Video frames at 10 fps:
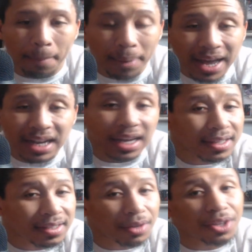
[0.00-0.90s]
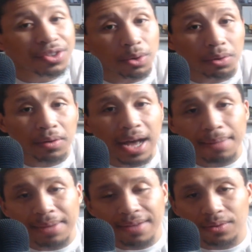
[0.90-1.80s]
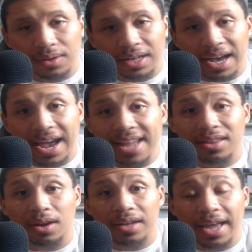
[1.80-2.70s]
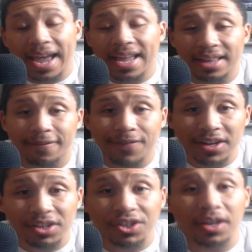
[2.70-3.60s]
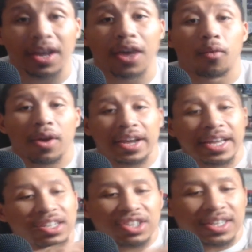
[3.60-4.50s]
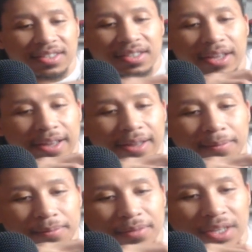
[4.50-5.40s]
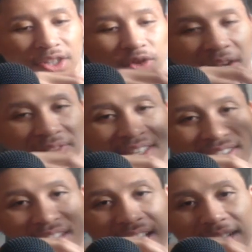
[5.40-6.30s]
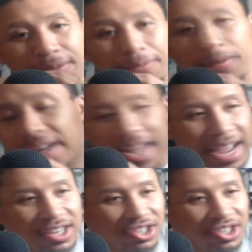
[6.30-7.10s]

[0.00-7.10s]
but it still looks cool. I'm not gonna lie. And the finisher where he just strengthens his foot and